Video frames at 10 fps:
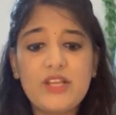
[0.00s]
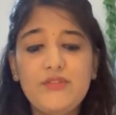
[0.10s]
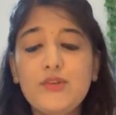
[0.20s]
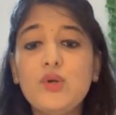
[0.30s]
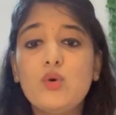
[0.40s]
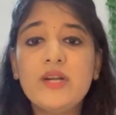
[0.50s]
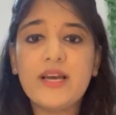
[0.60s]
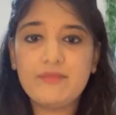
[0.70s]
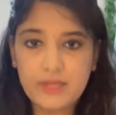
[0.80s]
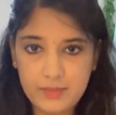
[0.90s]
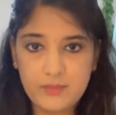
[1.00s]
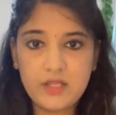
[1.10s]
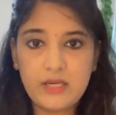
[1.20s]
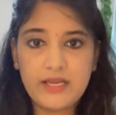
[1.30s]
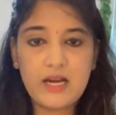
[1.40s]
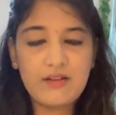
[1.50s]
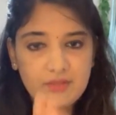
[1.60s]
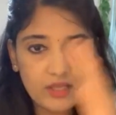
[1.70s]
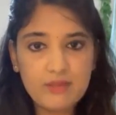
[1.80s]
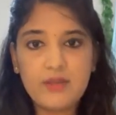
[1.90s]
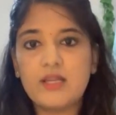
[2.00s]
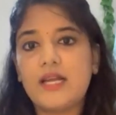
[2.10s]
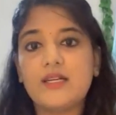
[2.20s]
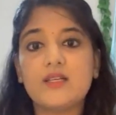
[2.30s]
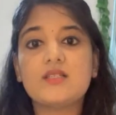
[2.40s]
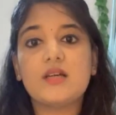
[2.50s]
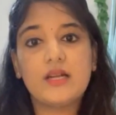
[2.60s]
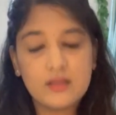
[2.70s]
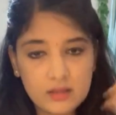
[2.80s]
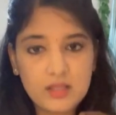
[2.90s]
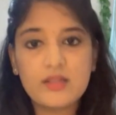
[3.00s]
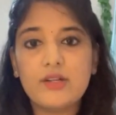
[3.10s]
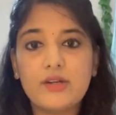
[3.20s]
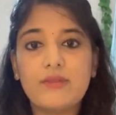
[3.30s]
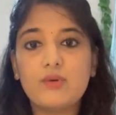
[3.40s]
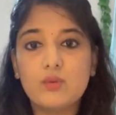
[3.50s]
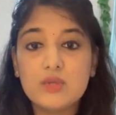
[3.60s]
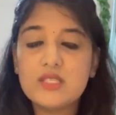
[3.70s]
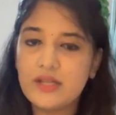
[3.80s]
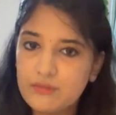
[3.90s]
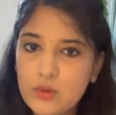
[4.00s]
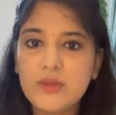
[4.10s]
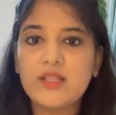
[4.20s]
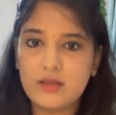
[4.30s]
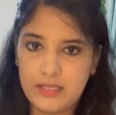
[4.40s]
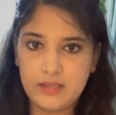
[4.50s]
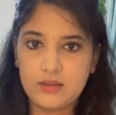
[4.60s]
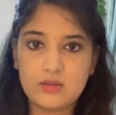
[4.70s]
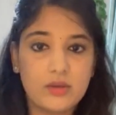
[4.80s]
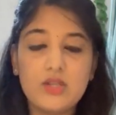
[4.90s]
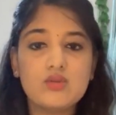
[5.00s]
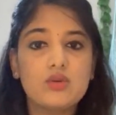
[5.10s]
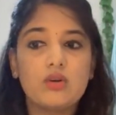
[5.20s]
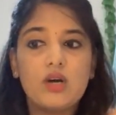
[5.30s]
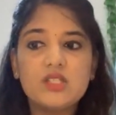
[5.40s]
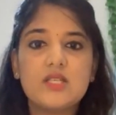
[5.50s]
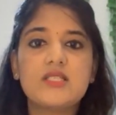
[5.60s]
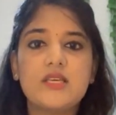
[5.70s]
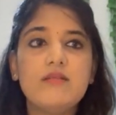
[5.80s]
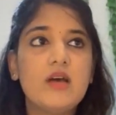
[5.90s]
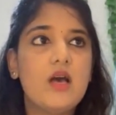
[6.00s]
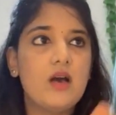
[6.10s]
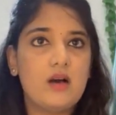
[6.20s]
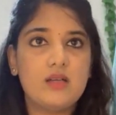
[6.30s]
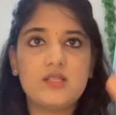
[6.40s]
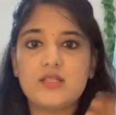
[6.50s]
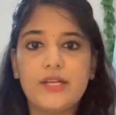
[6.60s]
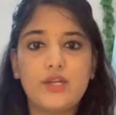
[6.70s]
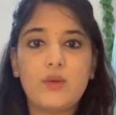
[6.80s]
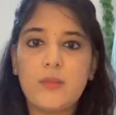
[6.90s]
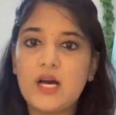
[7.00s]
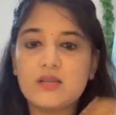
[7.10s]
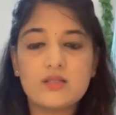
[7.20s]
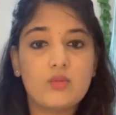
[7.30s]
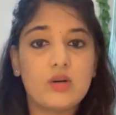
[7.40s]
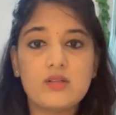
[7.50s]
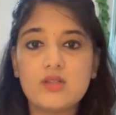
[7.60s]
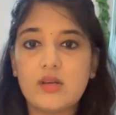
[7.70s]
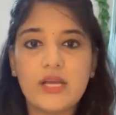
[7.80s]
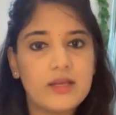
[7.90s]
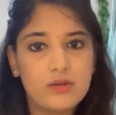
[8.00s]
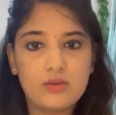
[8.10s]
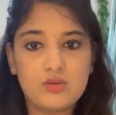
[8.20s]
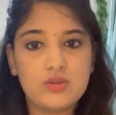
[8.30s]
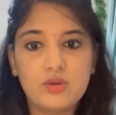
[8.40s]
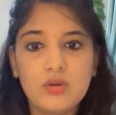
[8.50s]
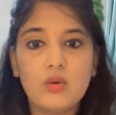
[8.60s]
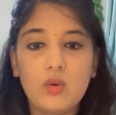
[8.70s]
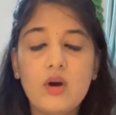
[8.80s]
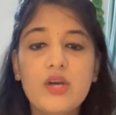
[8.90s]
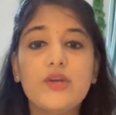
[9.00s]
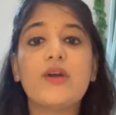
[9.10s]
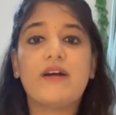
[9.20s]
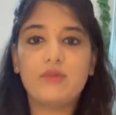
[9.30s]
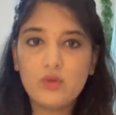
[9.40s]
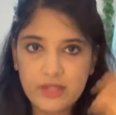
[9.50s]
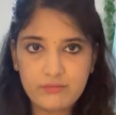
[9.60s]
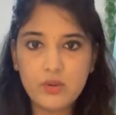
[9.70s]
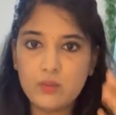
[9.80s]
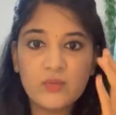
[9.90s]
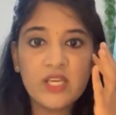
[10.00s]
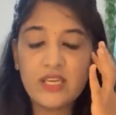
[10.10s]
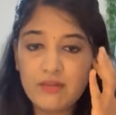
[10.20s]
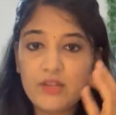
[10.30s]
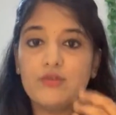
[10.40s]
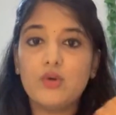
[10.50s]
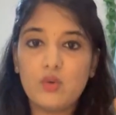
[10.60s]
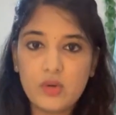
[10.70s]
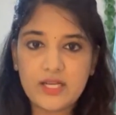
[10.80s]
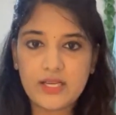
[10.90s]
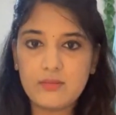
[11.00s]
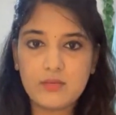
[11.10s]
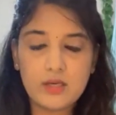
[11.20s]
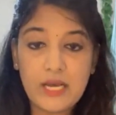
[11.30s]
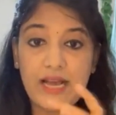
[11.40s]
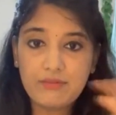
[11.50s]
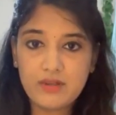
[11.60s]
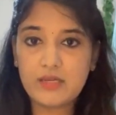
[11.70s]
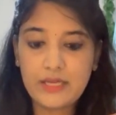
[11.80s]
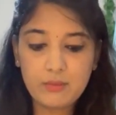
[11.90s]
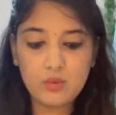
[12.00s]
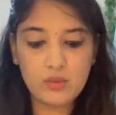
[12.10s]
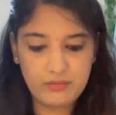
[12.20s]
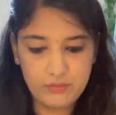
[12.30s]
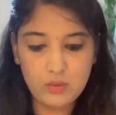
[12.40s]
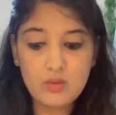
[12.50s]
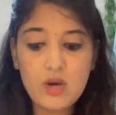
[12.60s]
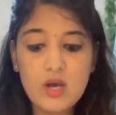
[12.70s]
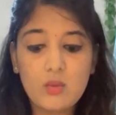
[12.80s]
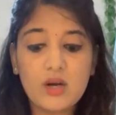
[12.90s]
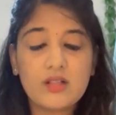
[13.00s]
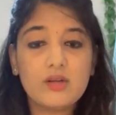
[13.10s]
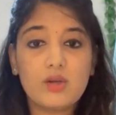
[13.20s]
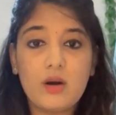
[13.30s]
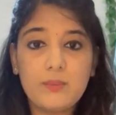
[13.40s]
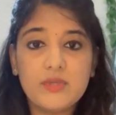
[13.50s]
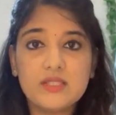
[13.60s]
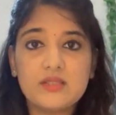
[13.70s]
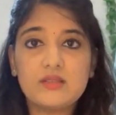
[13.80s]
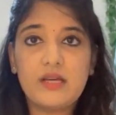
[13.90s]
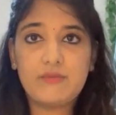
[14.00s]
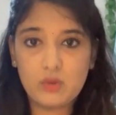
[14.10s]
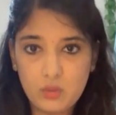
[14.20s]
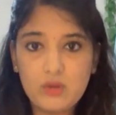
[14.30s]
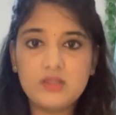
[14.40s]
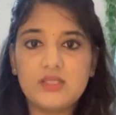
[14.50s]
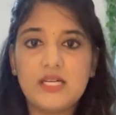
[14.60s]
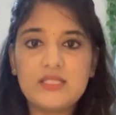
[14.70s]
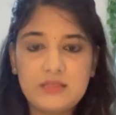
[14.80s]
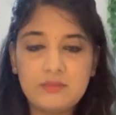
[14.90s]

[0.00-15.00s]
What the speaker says: if you don't have time, like after giving grand test, another thing that you have to do is reviewing the grand test. Okay, you should not just give, just get your marks, what is your rank, and you shouldn't go. You have to review. Even if you don't have time to review, what the toppers have told is that